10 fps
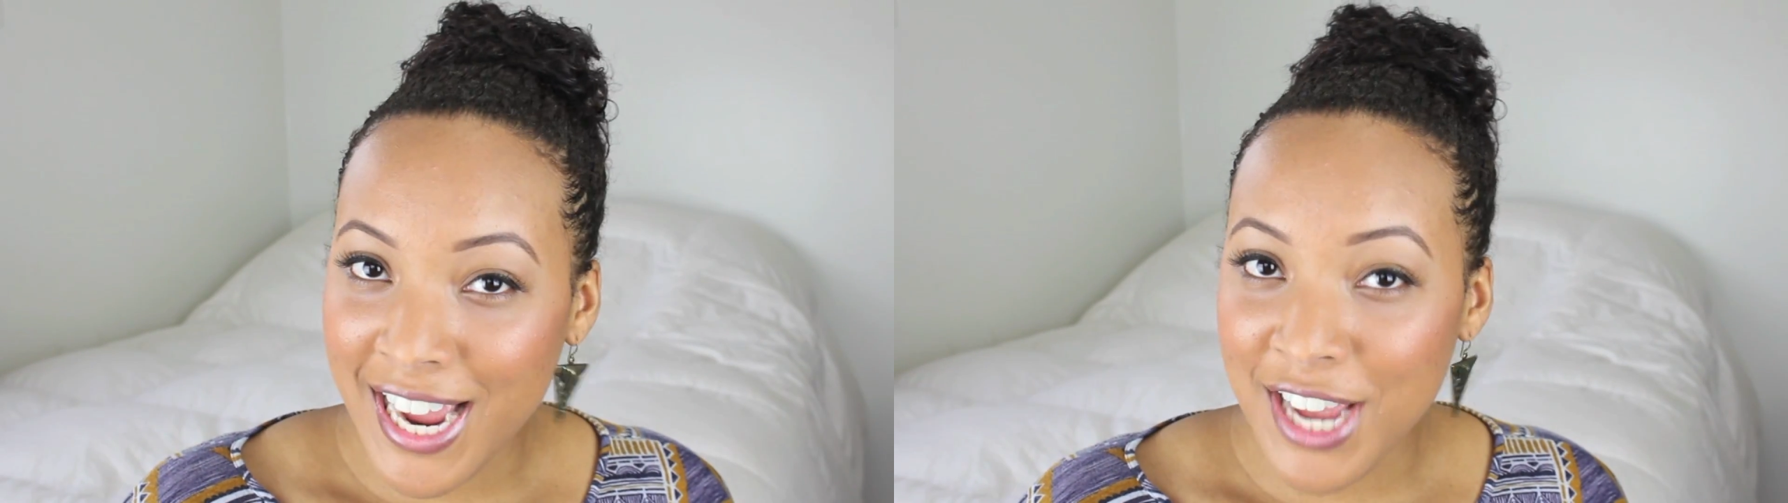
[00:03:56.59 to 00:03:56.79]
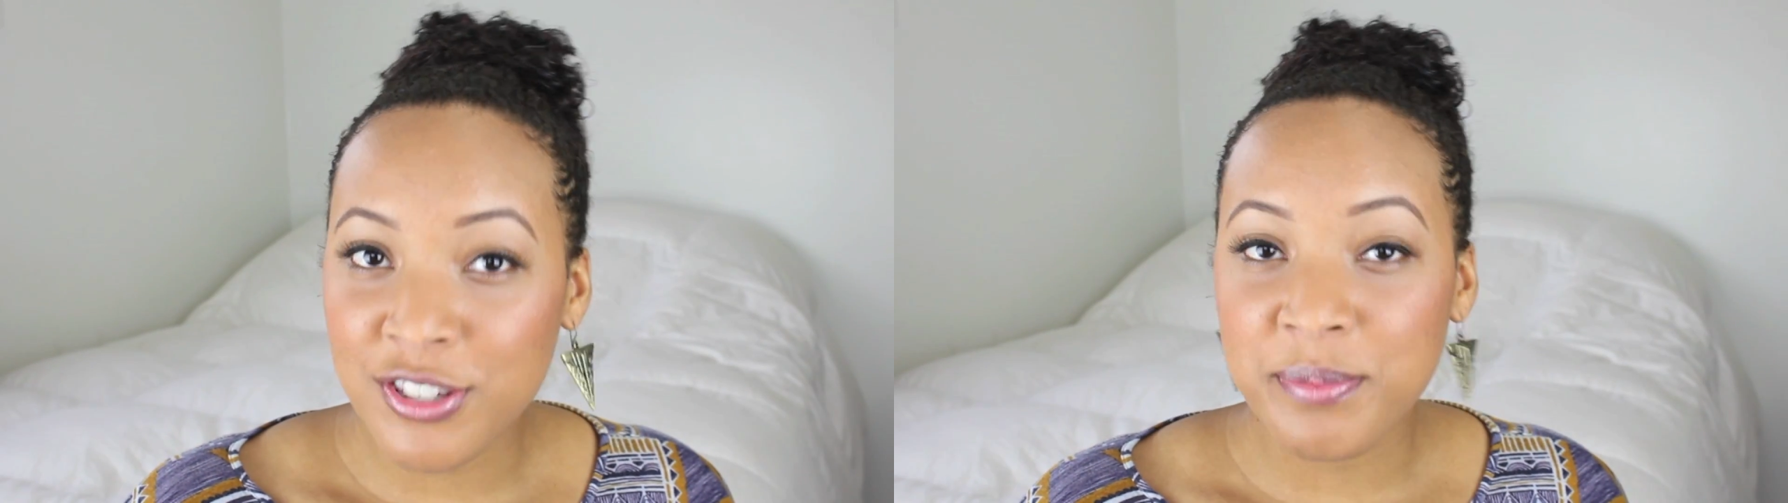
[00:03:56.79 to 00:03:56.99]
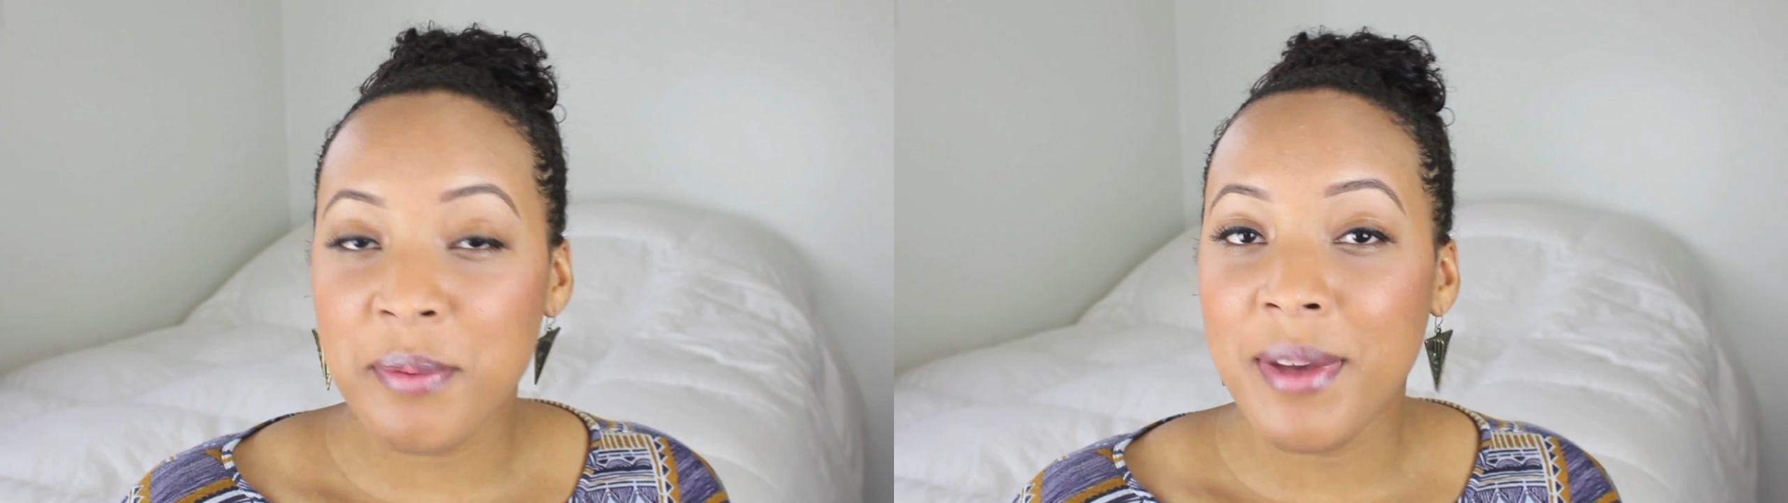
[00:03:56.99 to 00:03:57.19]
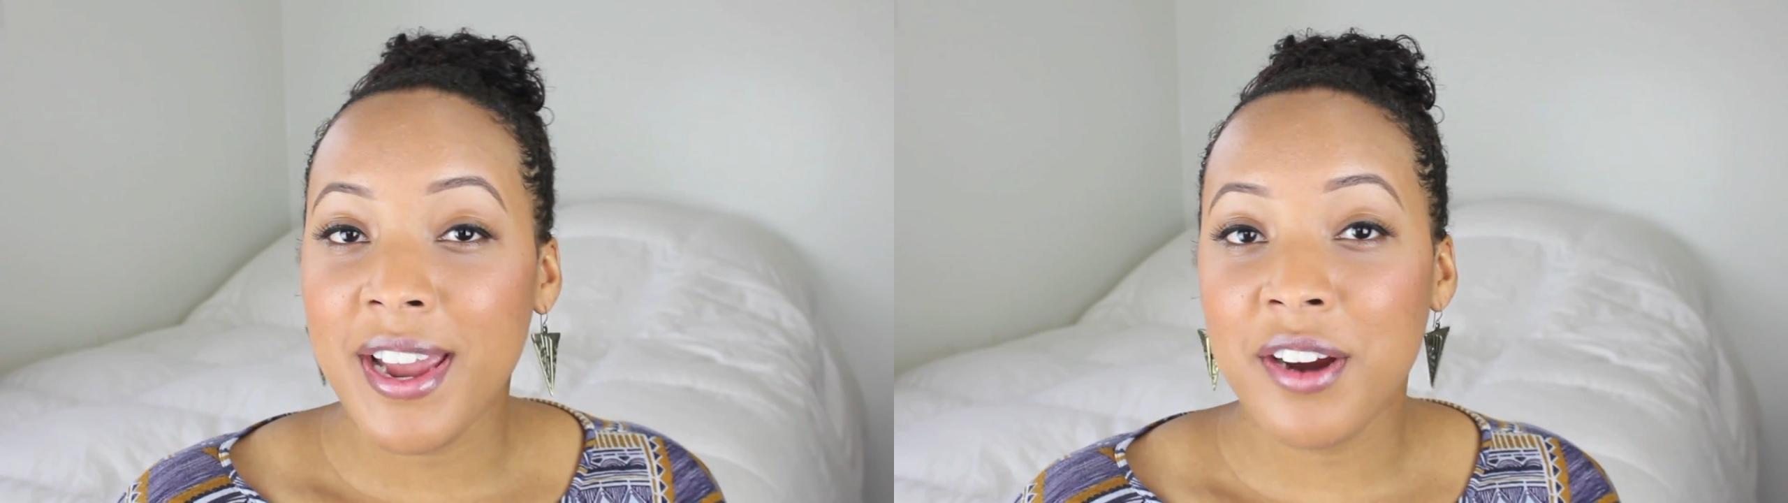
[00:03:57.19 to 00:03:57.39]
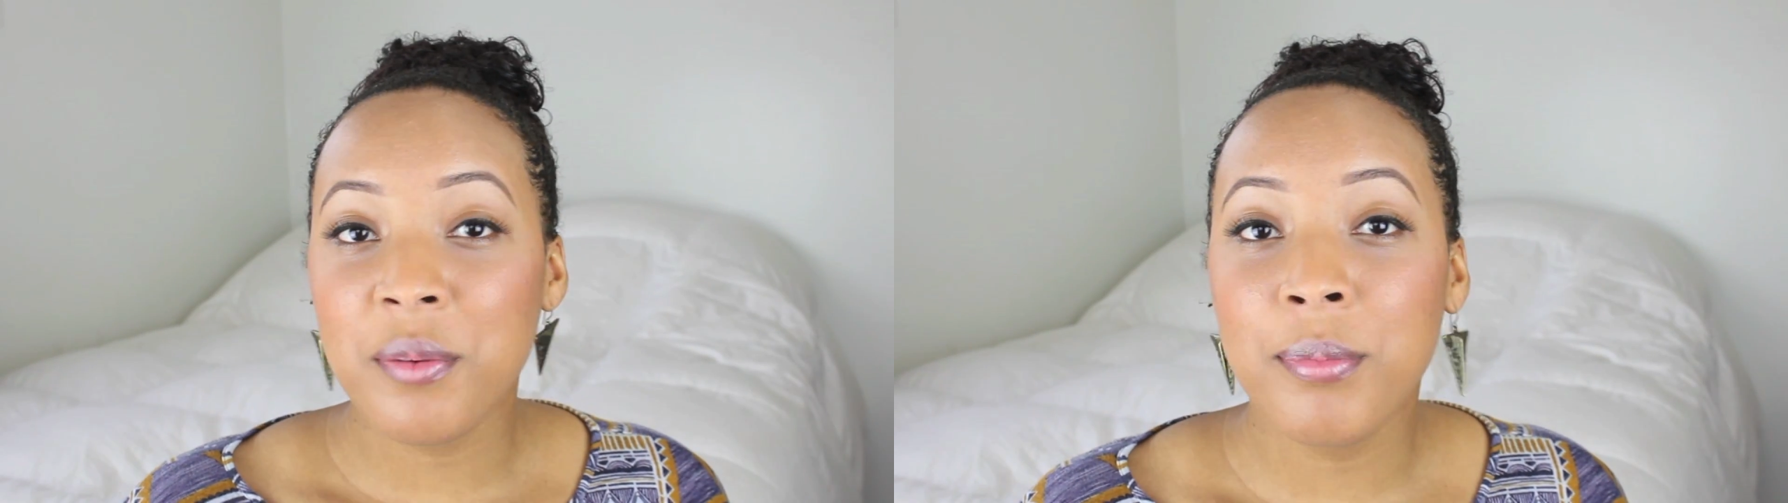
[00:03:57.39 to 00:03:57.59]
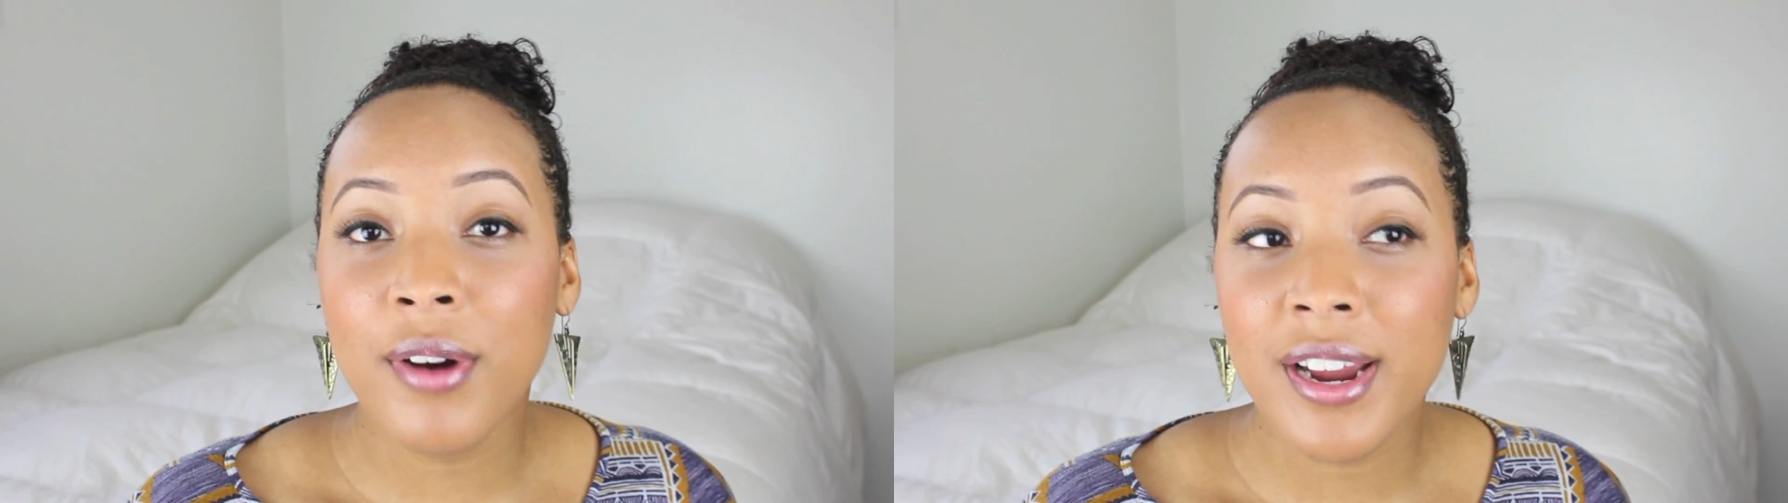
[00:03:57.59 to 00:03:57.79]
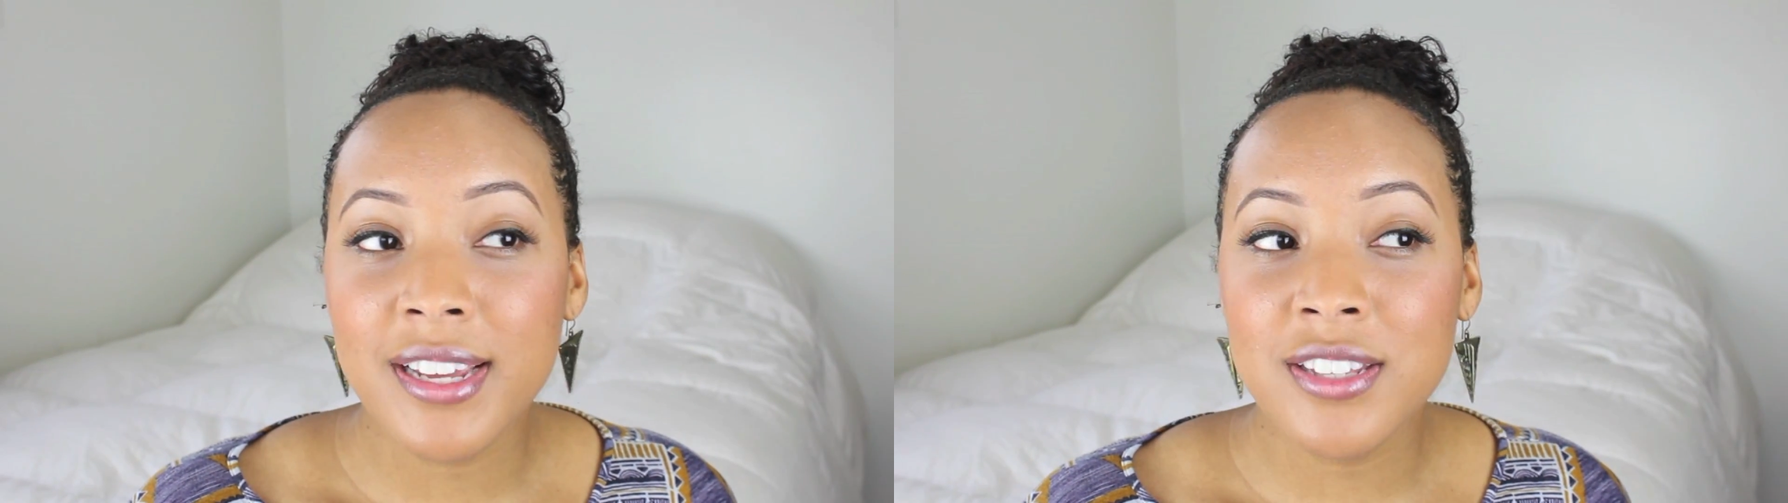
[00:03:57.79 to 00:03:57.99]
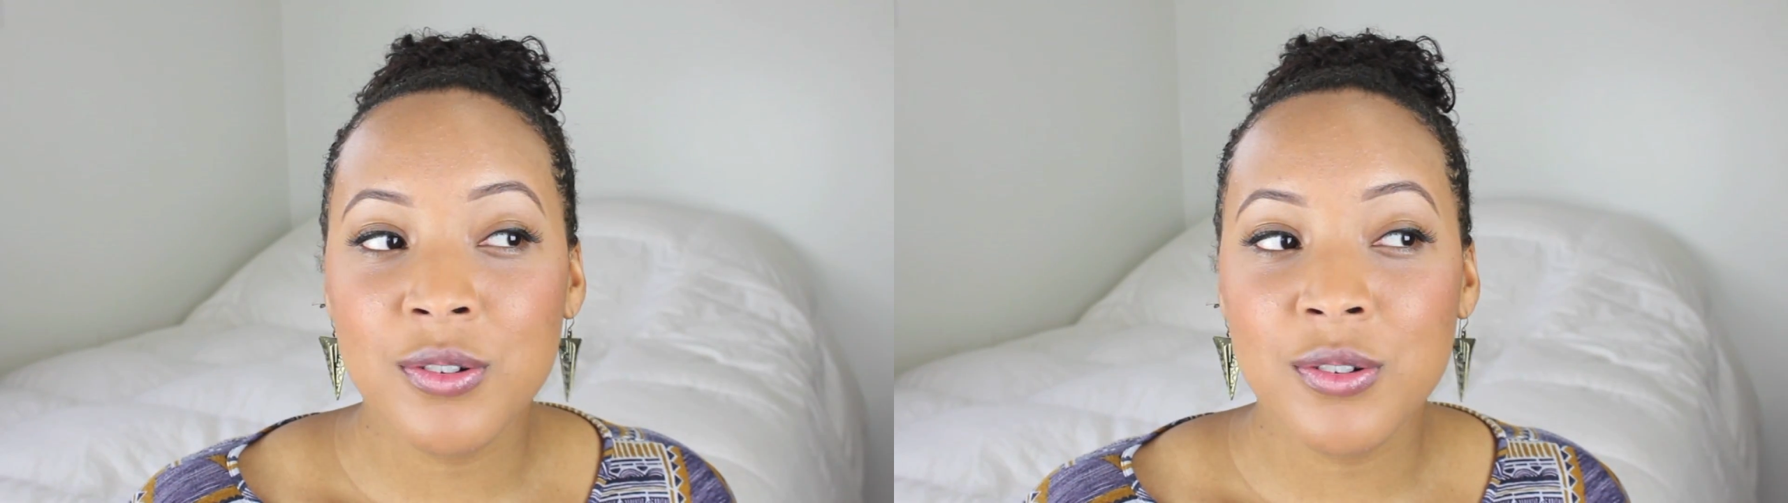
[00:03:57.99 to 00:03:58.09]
I used to put my hair in braids